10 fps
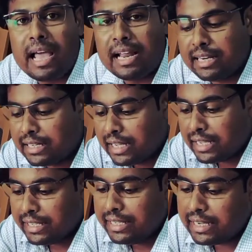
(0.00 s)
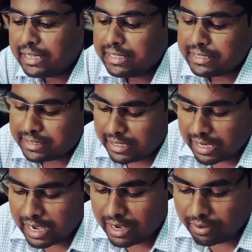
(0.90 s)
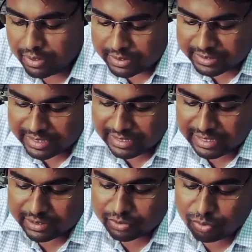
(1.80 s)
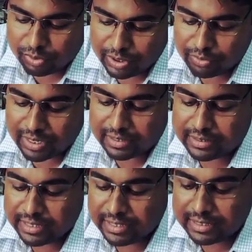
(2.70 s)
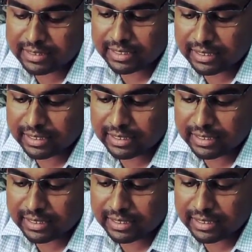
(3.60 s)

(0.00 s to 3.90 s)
and here is a single screw. You can see this.